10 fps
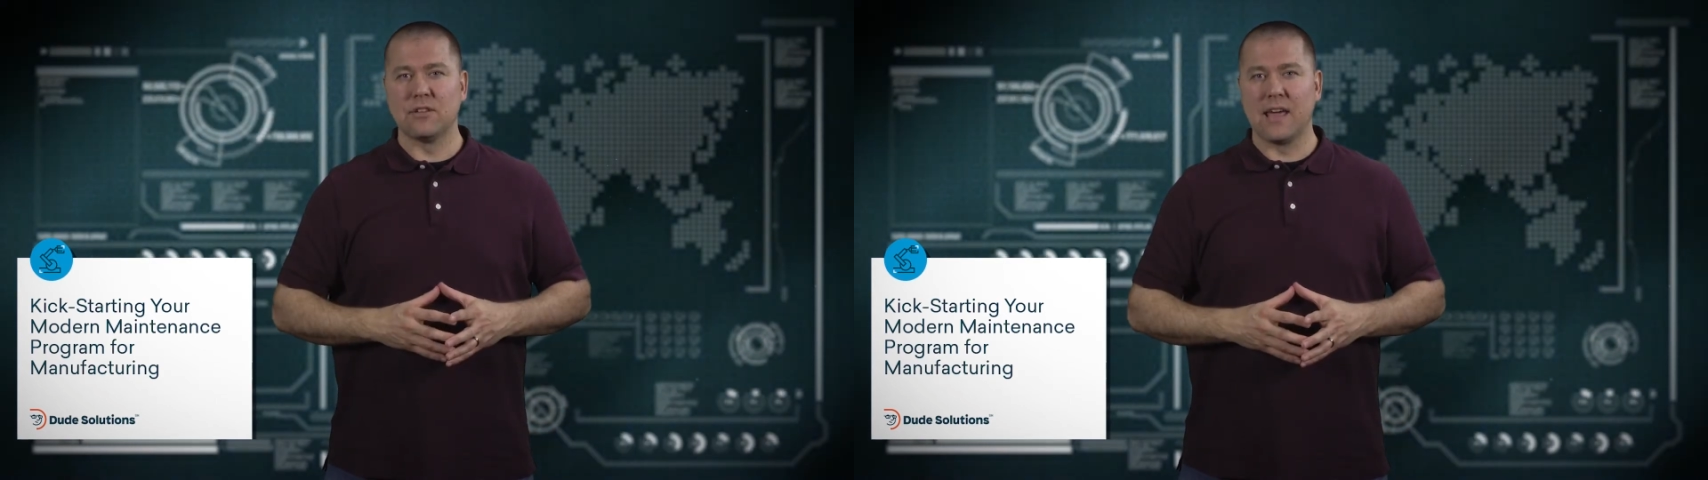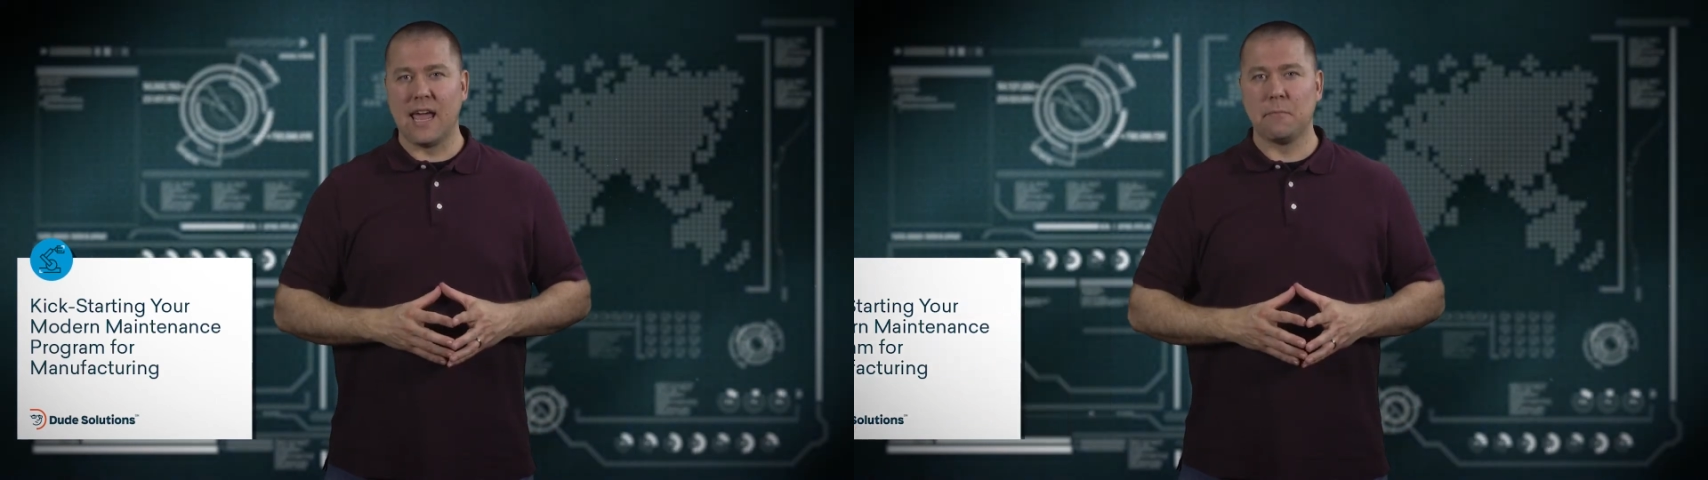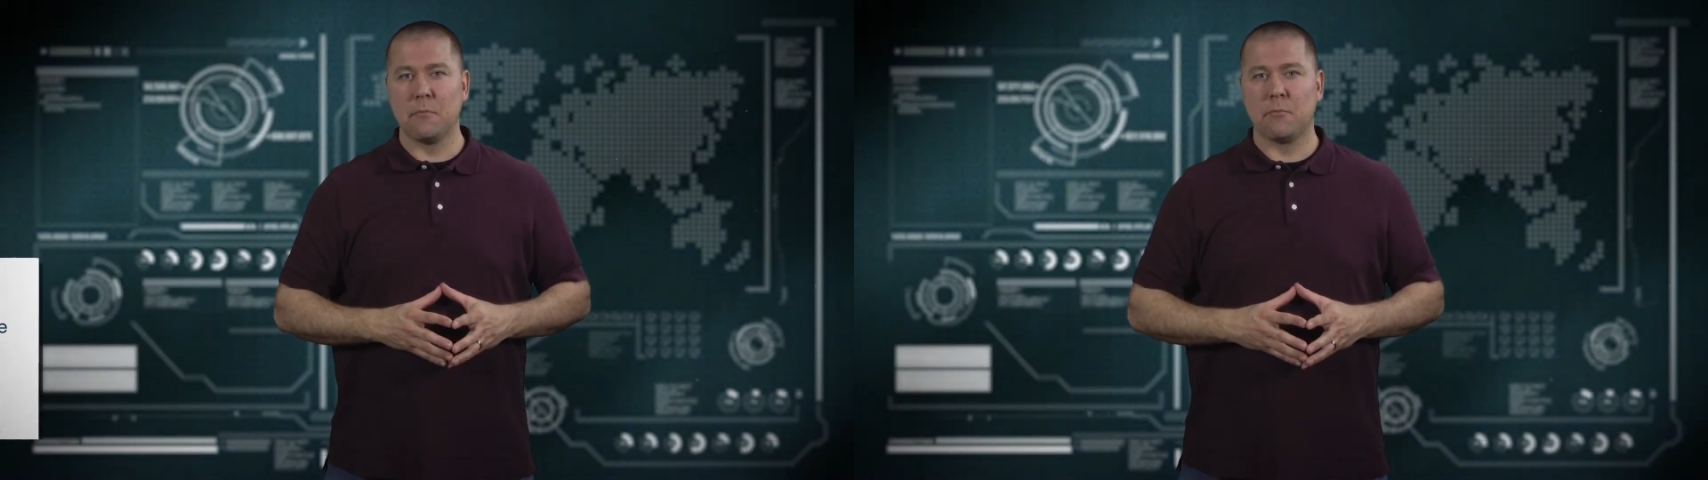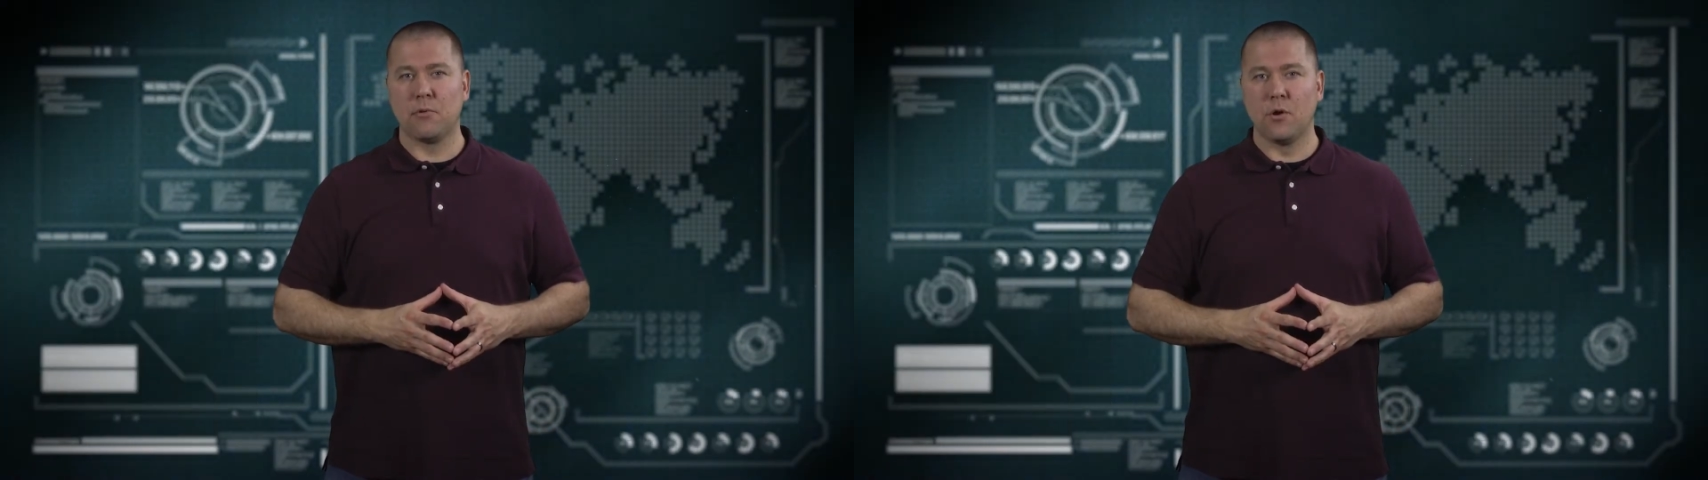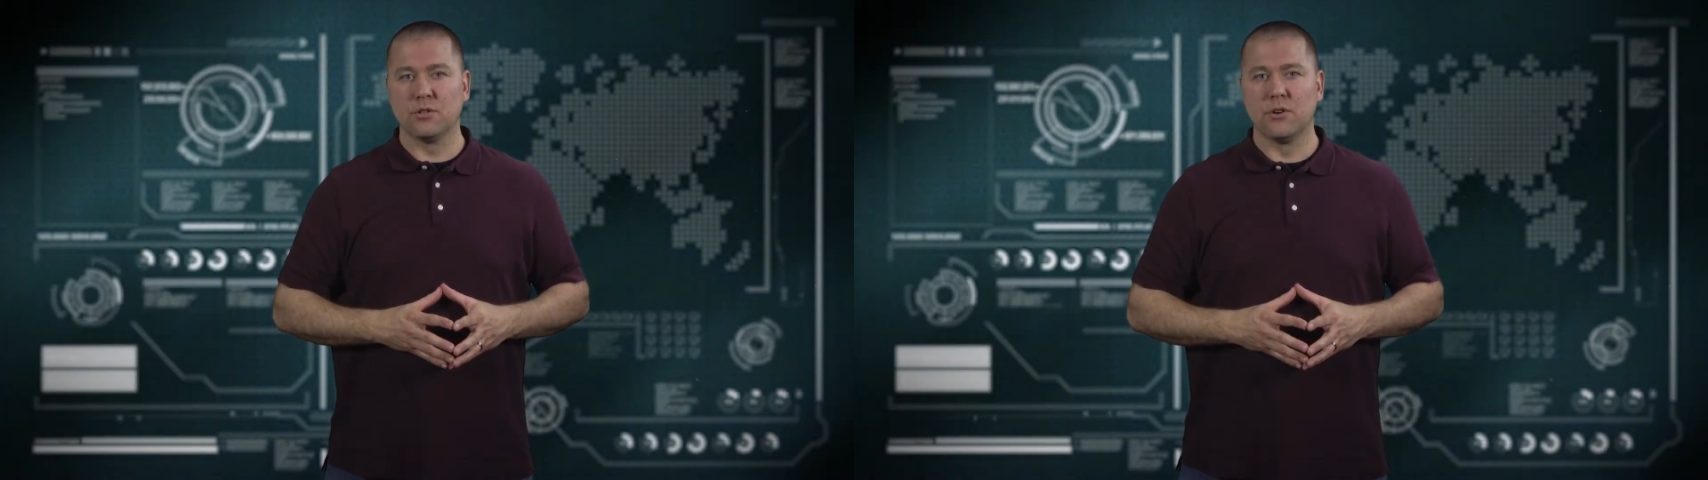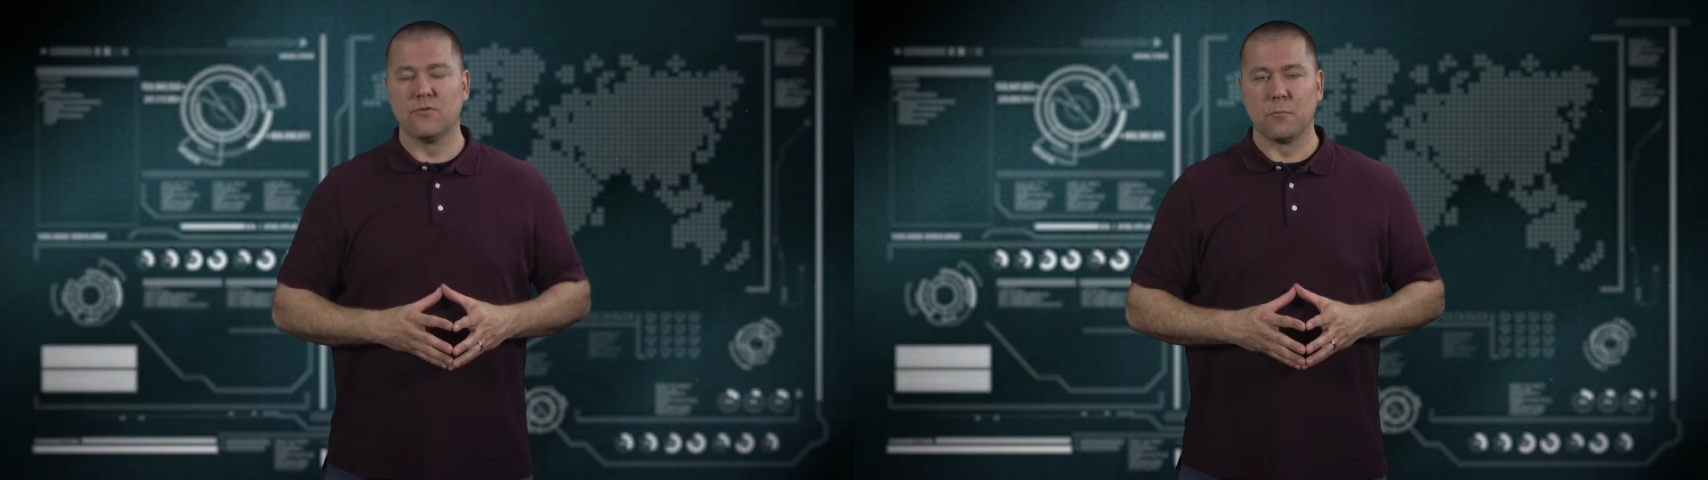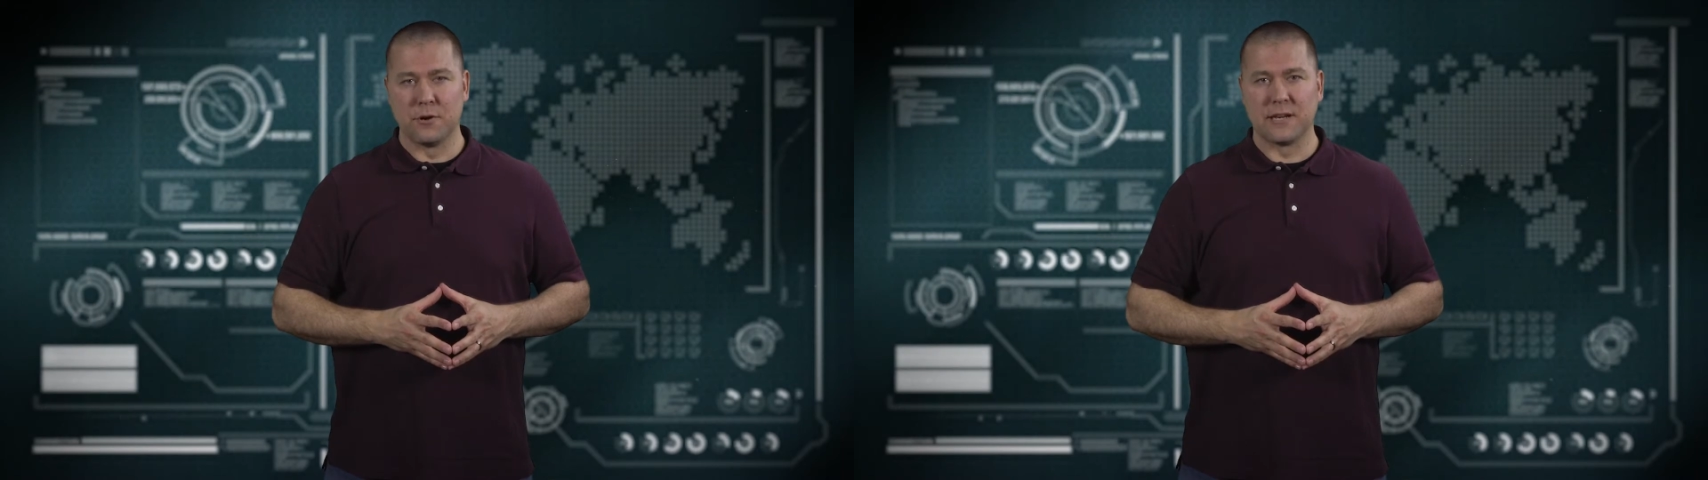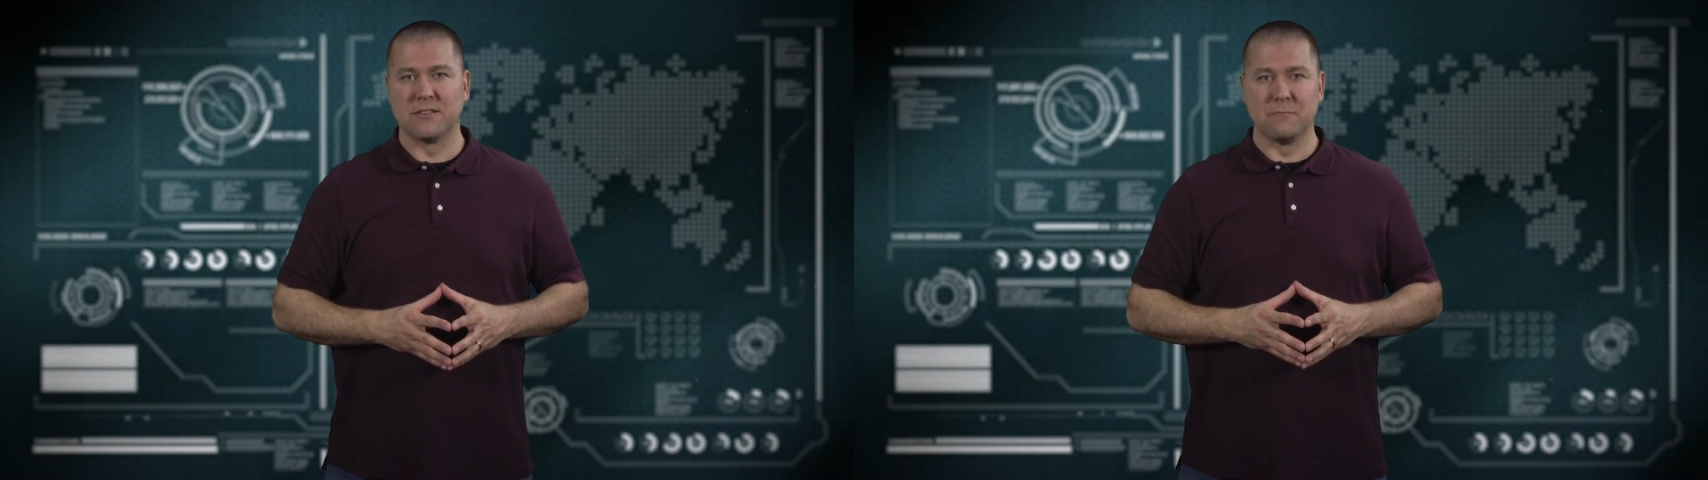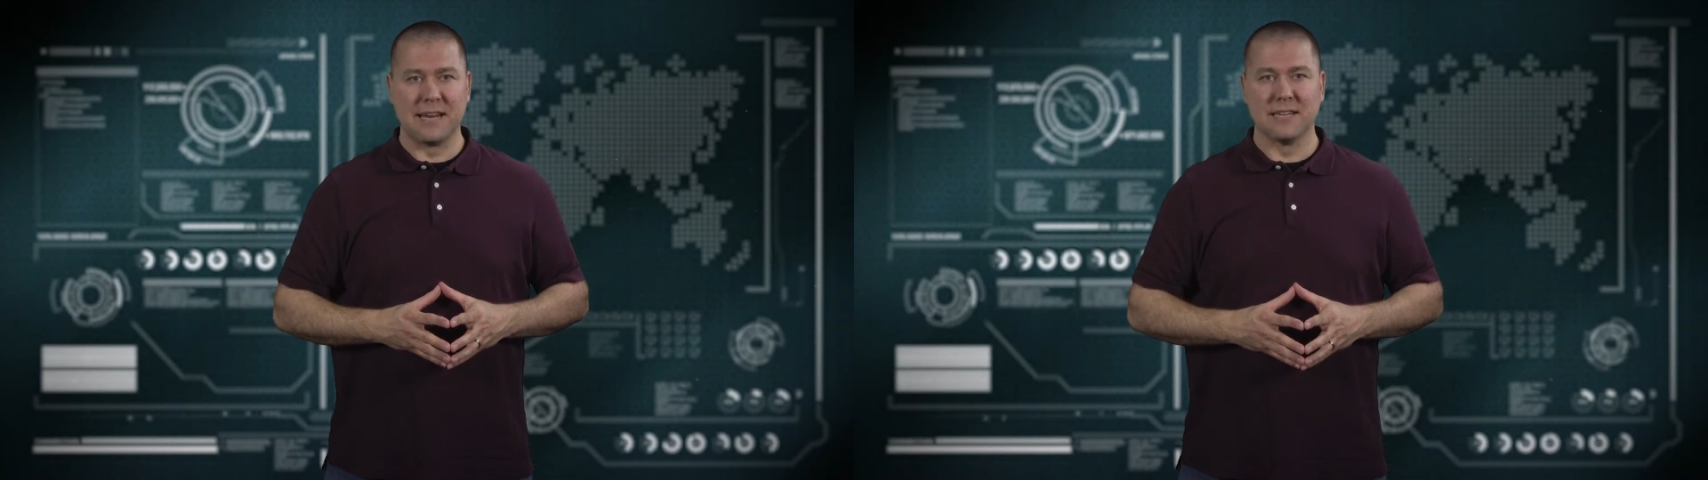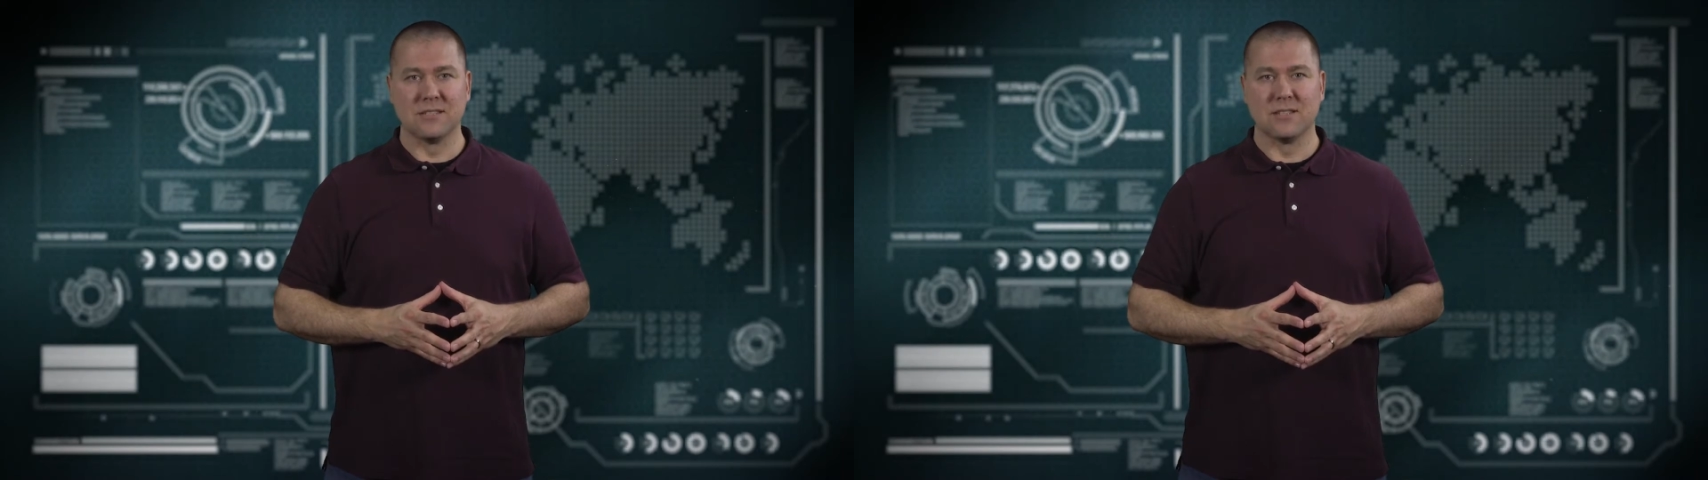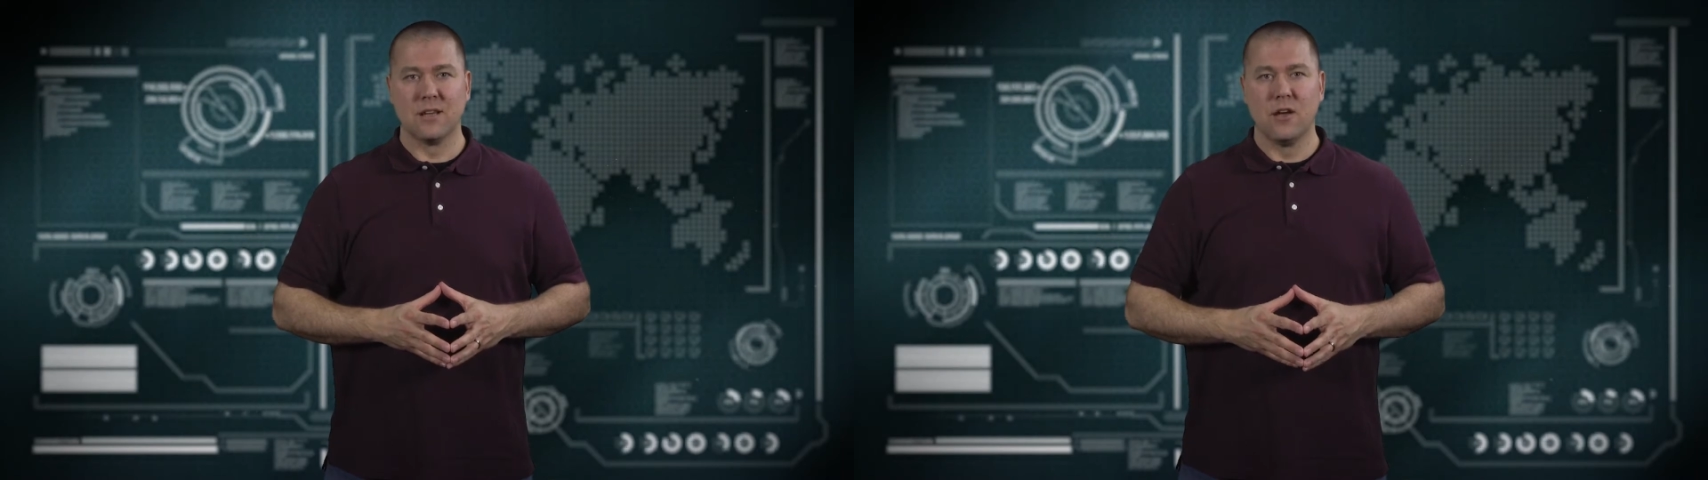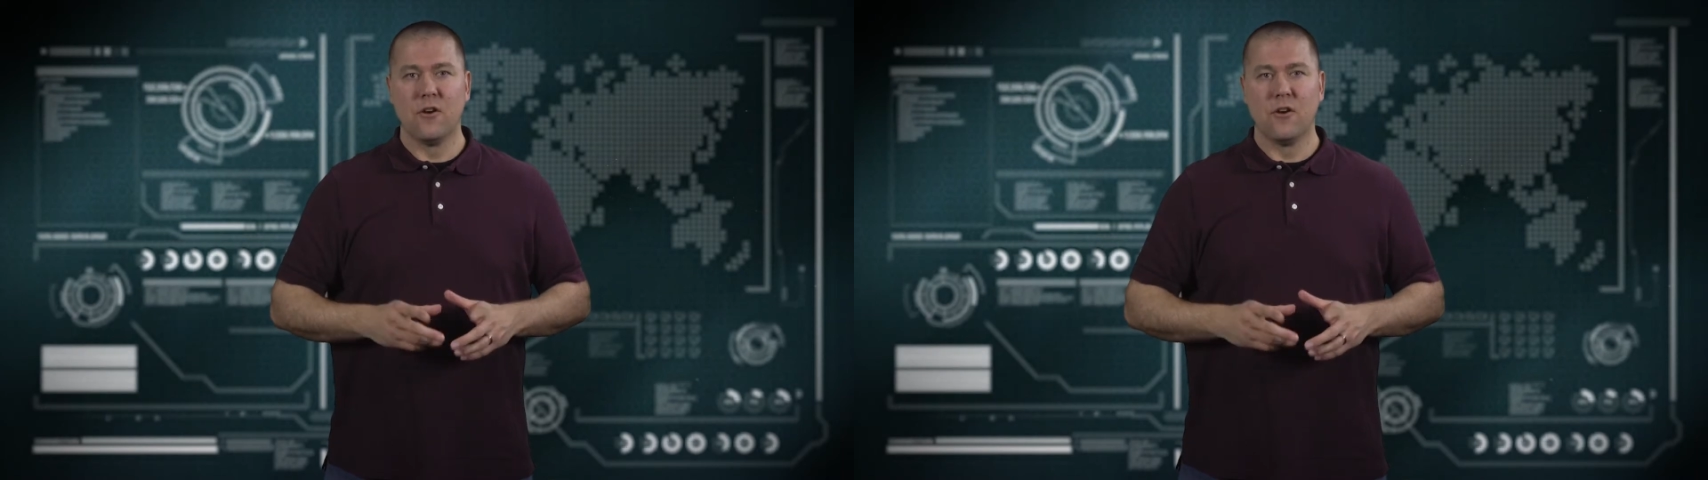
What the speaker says: the APPEM approach for predictive maintenance.